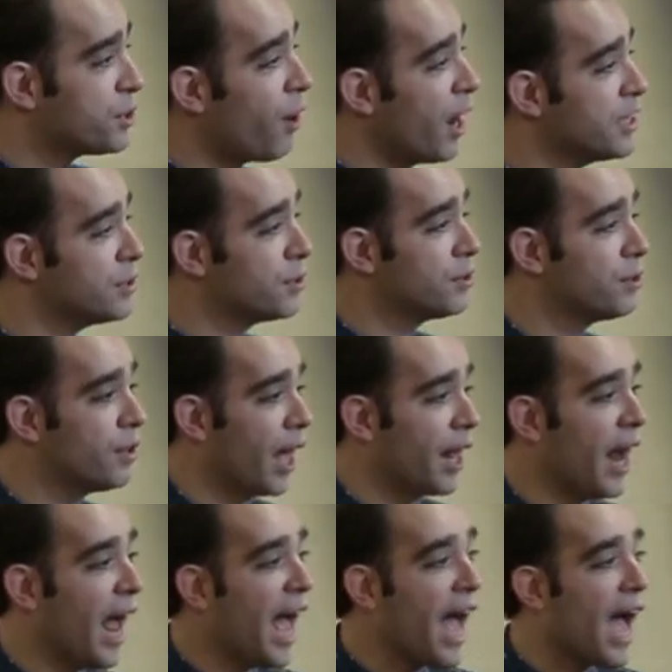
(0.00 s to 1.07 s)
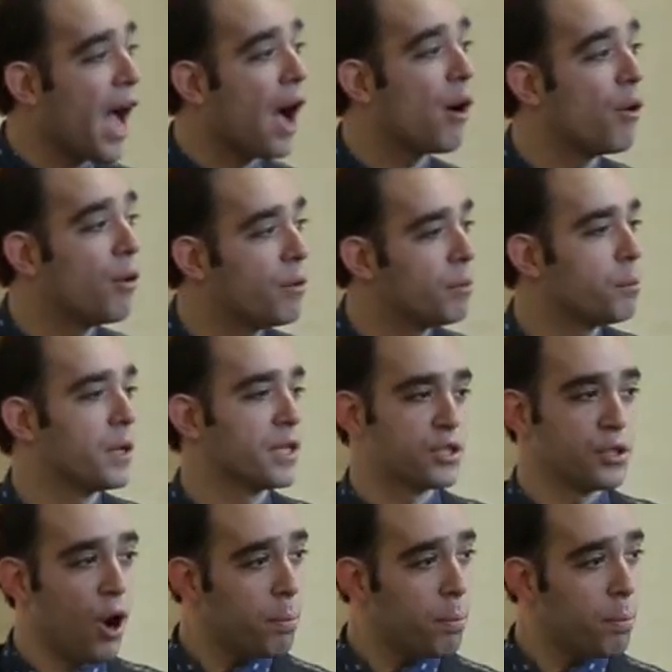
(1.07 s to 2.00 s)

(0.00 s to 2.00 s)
tries to do that. How? It's